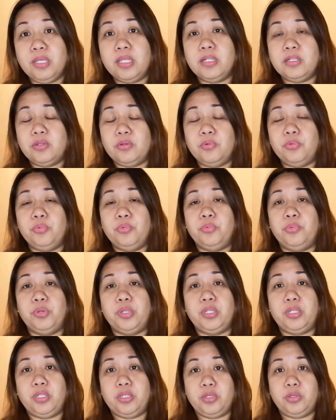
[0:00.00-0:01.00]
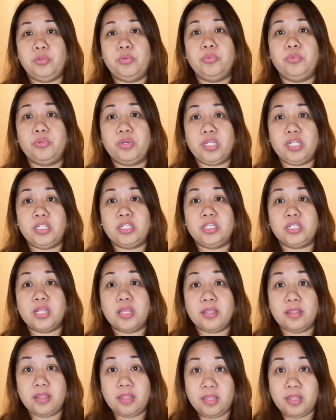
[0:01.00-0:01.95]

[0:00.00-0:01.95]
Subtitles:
can do when you reach